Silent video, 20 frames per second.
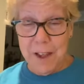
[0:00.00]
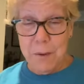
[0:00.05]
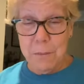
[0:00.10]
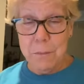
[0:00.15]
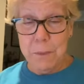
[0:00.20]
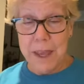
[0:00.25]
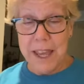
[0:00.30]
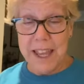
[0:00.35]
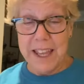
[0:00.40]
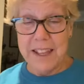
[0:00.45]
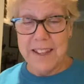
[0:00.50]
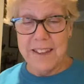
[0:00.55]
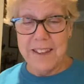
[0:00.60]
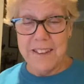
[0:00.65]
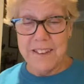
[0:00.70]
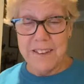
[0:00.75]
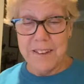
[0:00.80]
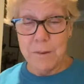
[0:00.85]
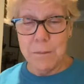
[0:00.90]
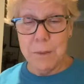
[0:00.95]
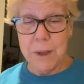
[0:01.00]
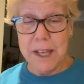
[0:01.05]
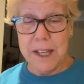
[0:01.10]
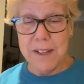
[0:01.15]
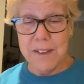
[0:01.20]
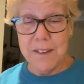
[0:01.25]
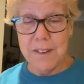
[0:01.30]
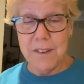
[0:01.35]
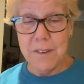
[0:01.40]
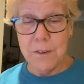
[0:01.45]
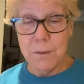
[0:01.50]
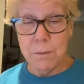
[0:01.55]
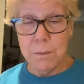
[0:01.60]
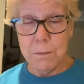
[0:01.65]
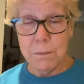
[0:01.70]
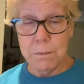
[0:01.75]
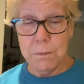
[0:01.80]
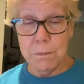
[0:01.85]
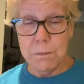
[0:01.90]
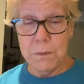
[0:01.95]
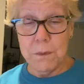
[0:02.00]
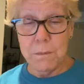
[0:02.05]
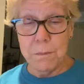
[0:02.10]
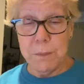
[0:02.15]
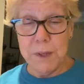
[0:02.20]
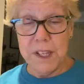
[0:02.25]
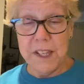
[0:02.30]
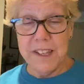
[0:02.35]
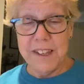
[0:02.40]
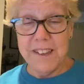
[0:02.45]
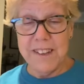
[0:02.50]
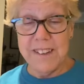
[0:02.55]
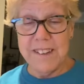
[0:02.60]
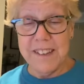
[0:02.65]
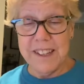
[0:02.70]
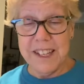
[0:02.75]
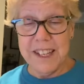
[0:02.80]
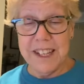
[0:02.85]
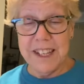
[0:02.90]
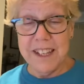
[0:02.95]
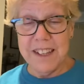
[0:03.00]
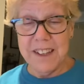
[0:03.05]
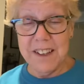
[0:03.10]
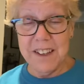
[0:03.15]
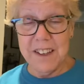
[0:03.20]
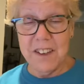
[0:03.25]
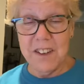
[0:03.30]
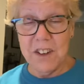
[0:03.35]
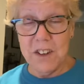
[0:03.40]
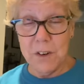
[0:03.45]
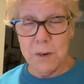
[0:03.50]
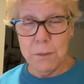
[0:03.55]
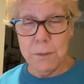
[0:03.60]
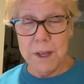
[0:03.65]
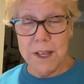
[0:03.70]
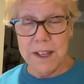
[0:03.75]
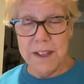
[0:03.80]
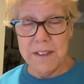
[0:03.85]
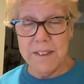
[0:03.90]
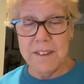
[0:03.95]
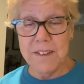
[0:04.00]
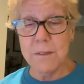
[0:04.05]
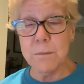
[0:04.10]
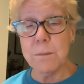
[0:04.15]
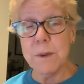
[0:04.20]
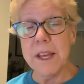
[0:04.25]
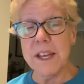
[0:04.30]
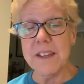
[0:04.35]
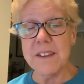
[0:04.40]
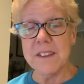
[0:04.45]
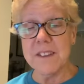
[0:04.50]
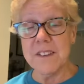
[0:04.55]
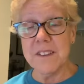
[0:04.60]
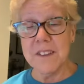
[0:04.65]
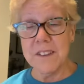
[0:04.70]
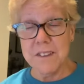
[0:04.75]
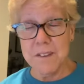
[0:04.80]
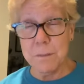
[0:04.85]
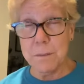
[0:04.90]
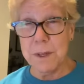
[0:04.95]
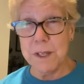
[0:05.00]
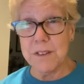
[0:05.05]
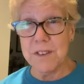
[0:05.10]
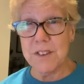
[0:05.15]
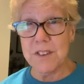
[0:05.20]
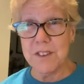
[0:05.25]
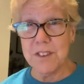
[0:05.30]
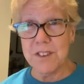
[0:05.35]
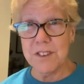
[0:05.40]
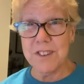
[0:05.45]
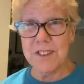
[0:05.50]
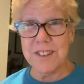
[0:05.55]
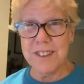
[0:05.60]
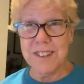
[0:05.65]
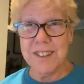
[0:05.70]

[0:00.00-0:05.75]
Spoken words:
Pens, P-E-Z, you know, Pez dispensers.